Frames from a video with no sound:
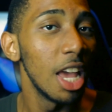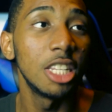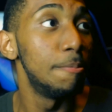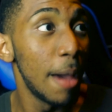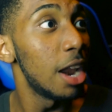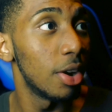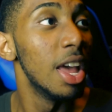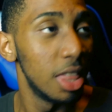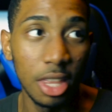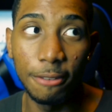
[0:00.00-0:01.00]
It's better
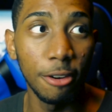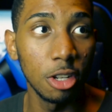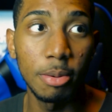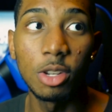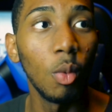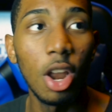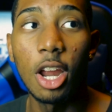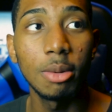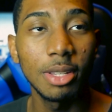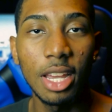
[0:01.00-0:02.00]
than the first version,
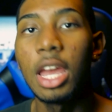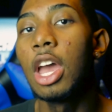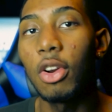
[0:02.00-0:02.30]
100%.